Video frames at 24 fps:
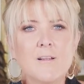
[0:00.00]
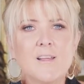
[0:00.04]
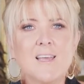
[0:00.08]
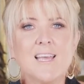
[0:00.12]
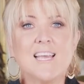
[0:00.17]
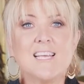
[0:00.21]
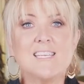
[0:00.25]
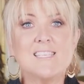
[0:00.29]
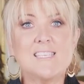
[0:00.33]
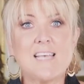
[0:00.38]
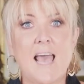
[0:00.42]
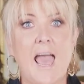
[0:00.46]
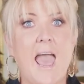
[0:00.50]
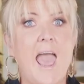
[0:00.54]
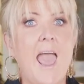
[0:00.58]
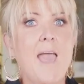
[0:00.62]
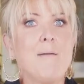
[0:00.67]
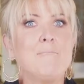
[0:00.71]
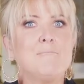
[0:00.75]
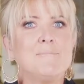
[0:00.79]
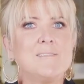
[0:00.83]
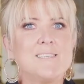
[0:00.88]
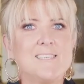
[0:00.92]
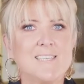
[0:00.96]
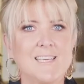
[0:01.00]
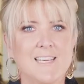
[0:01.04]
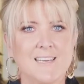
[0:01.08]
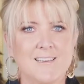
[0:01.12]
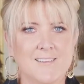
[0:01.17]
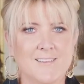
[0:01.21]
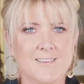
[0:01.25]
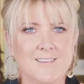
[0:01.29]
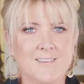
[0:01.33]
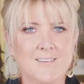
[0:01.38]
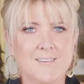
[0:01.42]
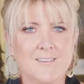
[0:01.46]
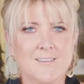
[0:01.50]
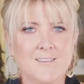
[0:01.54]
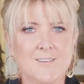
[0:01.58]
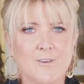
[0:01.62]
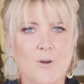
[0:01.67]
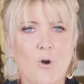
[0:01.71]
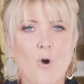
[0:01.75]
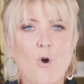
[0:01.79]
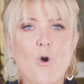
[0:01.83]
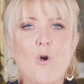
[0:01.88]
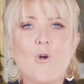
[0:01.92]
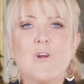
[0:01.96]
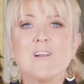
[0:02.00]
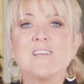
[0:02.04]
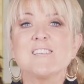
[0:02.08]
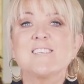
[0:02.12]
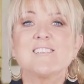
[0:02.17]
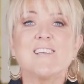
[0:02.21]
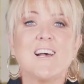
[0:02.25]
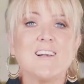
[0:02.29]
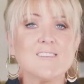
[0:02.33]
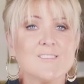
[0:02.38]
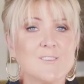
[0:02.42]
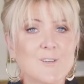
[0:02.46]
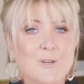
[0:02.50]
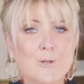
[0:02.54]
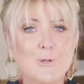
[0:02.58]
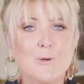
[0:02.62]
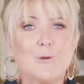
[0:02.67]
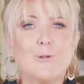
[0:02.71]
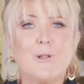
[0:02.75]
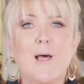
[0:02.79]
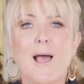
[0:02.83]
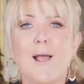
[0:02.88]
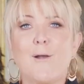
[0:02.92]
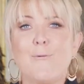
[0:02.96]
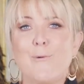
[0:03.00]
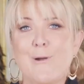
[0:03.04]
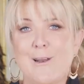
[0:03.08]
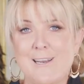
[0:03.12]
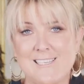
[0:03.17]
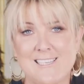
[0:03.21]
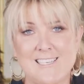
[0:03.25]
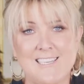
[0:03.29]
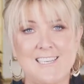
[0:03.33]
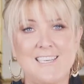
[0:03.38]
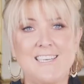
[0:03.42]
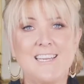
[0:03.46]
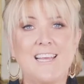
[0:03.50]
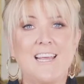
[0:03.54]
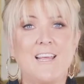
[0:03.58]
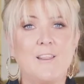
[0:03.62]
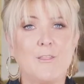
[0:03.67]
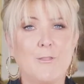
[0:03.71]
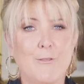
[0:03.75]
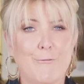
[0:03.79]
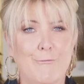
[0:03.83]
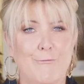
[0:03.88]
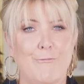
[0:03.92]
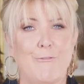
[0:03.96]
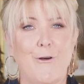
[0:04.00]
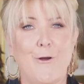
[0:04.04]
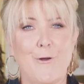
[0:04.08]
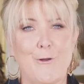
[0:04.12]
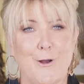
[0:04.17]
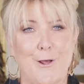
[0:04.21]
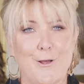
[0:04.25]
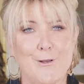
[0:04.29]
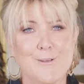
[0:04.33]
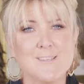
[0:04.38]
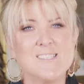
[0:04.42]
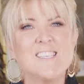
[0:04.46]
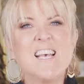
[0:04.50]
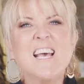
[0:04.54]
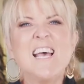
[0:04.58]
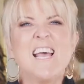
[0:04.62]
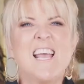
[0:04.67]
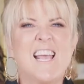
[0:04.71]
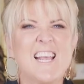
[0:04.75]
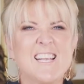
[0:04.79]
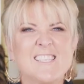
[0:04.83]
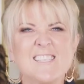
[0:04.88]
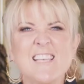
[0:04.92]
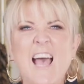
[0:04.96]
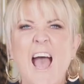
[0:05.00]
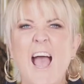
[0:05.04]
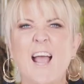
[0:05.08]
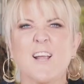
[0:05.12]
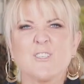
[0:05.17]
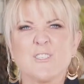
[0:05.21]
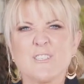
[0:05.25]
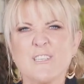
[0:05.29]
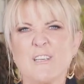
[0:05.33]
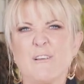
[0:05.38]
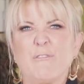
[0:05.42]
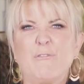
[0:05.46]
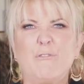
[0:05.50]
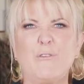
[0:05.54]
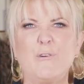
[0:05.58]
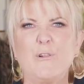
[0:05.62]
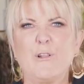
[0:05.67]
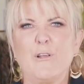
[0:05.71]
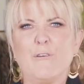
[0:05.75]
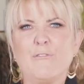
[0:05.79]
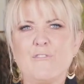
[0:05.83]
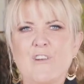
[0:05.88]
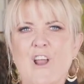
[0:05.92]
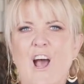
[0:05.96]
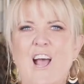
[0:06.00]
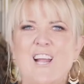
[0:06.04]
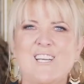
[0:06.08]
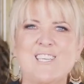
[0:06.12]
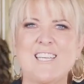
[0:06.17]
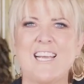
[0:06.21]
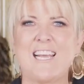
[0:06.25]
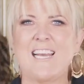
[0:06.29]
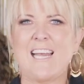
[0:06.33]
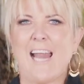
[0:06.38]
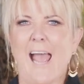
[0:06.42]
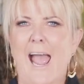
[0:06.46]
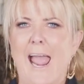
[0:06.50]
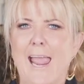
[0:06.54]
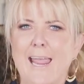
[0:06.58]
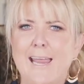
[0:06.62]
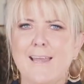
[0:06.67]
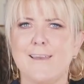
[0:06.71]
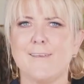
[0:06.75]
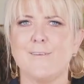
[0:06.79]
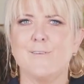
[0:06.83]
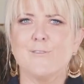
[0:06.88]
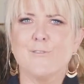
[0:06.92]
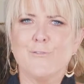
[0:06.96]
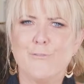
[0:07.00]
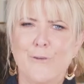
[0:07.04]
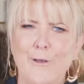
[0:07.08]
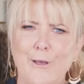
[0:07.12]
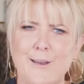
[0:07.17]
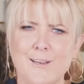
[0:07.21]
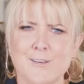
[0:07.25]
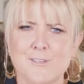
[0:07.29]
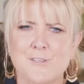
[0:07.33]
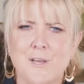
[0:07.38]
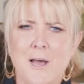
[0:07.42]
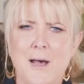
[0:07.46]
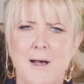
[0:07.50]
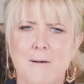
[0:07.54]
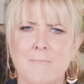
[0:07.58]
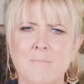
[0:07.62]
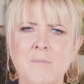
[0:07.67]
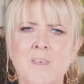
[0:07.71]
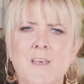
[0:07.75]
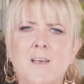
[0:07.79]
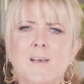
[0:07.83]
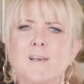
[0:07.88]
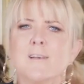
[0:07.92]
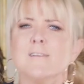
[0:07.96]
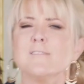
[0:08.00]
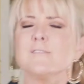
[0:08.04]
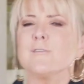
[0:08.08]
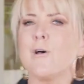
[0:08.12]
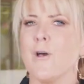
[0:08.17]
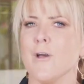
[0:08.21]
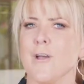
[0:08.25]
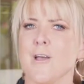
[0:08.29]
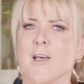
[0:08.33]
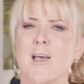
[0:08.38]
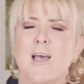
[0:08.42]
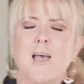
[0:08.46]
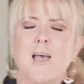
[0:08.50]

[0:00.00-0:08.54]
it's empty. Or it doesn't look like what it did in the photos. It's actually full of 1980s furniture. So,